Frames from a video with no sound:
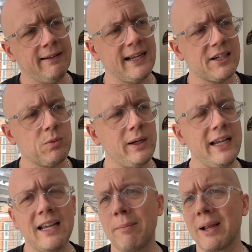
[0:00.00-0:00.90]
next
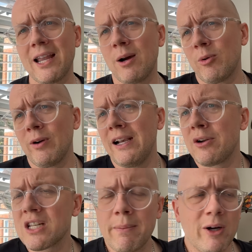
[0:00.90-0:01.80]
week, and Mikel
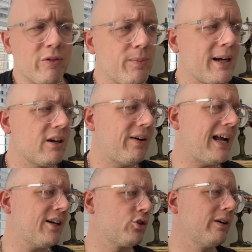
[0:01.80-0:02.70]
Merino's coming off the back of a
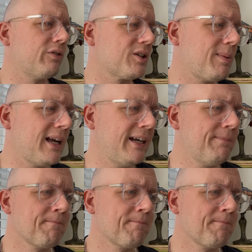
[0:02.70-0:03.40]
hat-trick for Spain.